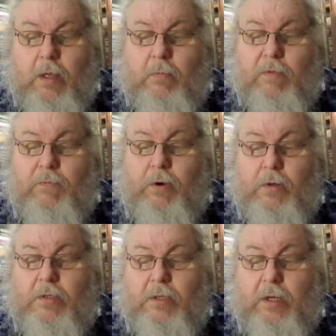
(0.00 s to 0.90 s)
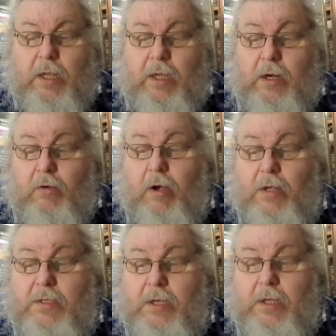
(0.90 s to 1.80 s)
My first, like an
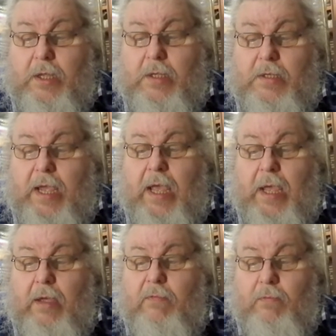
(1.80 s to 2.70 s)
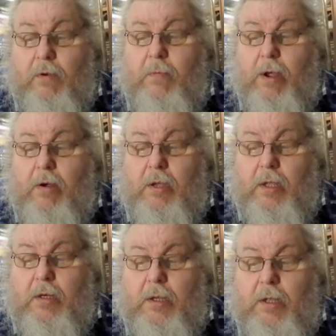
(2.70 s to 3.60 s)
acrostic, is A for American.